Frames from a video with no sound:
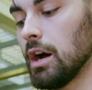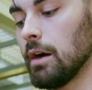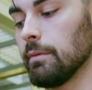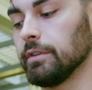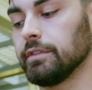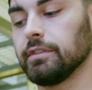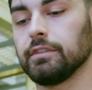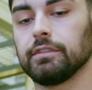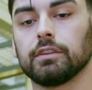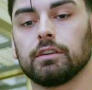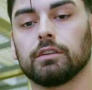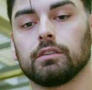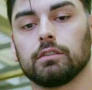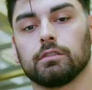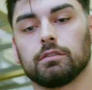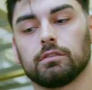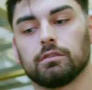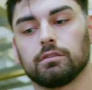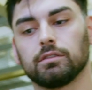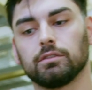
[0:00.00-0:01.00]
This is the
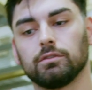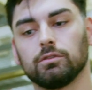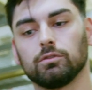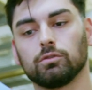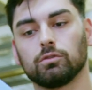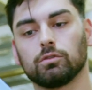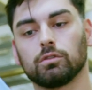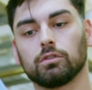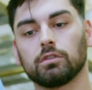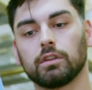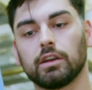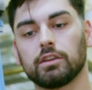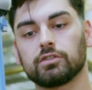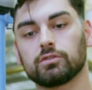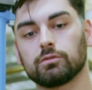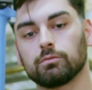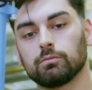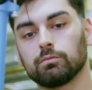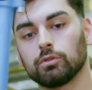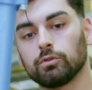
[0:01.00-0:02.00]
new
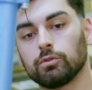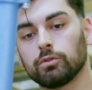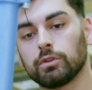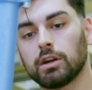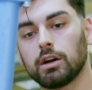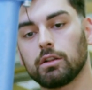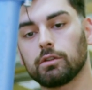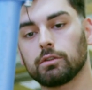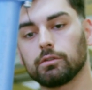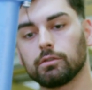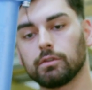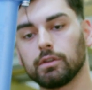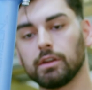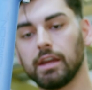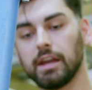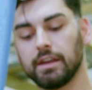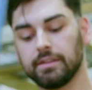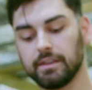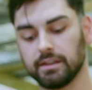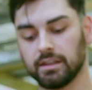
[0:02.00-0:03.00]
Glacier Blue color,
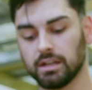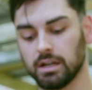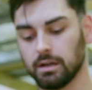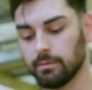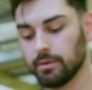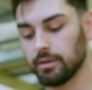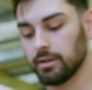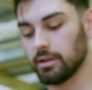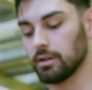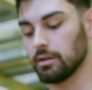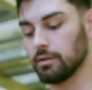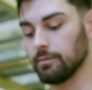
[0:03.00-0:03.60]
and they come in